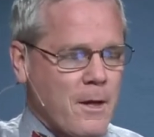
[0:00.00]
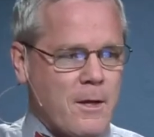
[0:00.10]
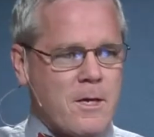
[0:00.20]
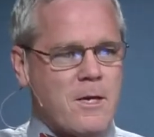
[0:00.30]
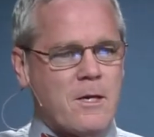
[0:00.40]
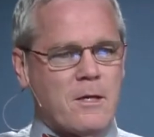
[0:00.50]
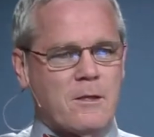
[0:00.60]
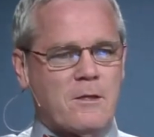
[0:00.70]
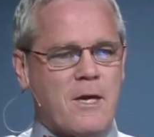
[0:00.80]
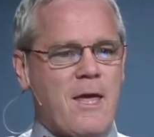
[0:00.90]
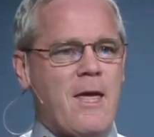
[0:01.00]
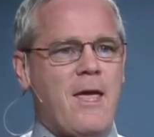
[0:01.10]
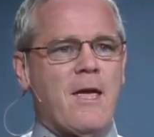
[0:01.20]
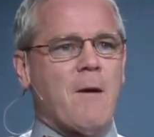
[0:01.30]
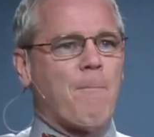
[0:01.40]
He is
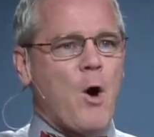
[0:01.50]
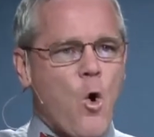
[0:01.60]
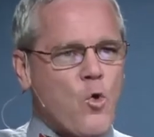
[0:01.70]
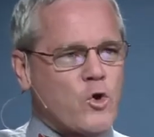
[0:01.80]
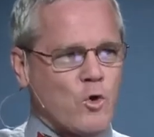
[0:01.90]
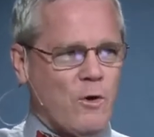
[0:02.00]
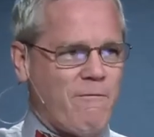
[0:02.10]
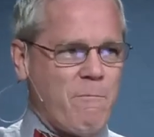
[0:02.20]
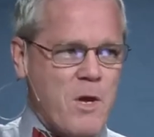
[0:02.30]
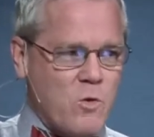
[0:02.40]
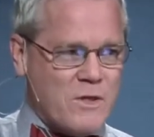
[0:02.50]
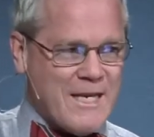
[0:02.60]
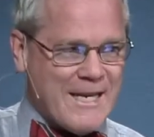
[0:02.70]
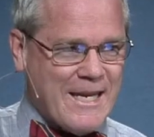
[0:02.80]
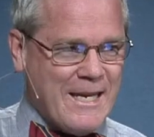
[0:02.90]
a composer of
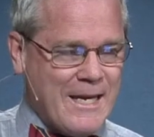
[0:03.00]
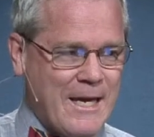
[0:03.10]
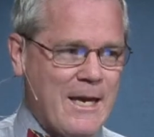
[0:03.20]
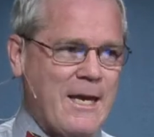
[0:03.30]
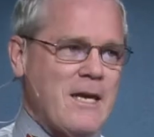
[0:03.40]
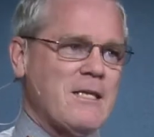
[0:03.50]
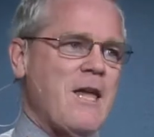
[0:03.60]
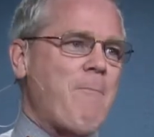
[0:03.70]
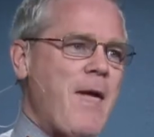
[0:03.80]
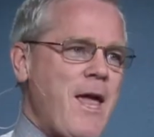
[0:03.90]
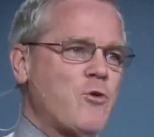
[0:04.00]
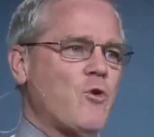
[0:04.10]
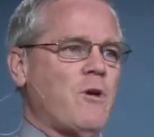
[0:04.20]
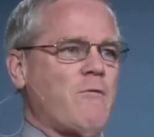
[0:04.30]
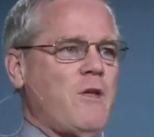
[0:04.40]
music. He is a
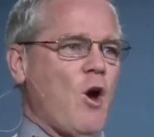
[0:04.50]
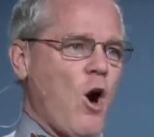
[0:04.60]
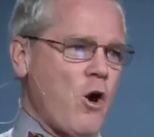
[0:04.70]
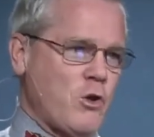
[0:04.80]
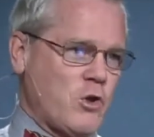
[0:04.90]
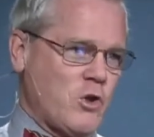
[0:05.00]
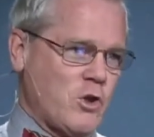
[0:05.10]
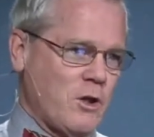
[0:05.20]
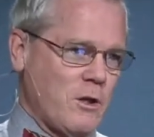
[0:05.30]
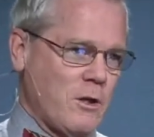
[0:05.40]
patron of the arts.